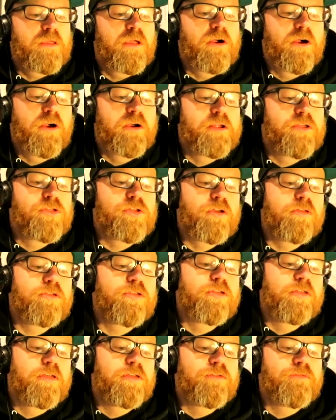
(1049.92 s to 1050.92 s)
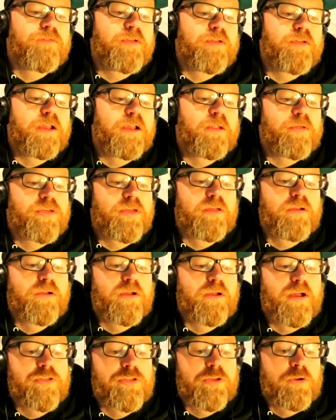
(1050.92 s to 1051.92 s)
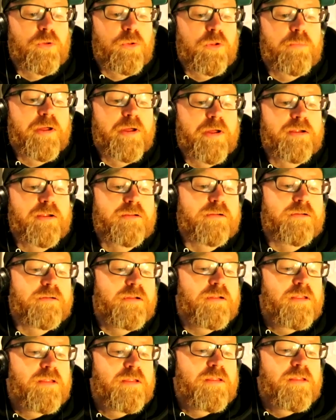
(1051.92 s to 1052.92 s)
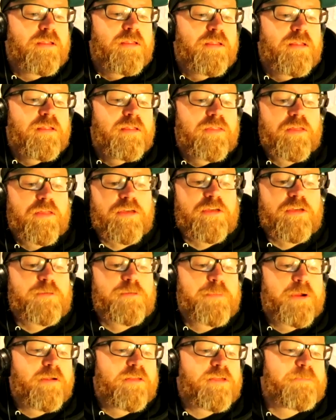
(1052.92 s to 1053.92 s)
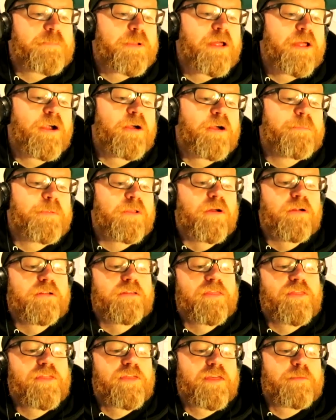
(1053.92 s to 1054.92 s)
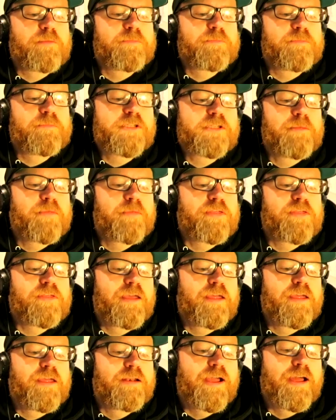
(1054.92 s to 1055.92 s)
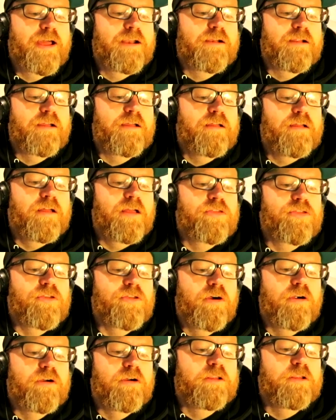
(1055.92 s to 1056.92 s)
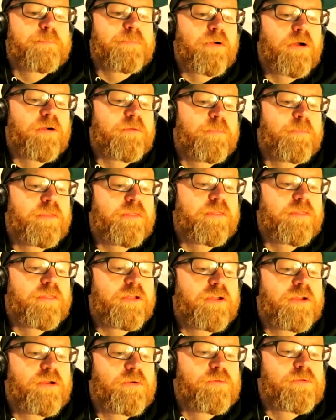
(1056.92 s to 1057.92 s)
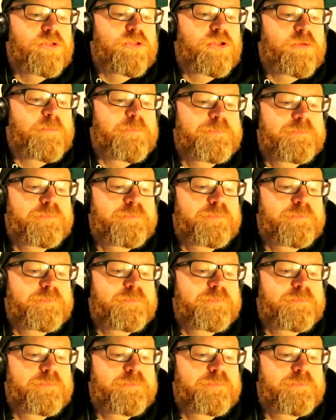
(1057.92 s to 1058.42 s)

Ernie Johnson is available as a goalminder. This experienced player belonged to the same team in Canada as Arnold Brockman, the coach.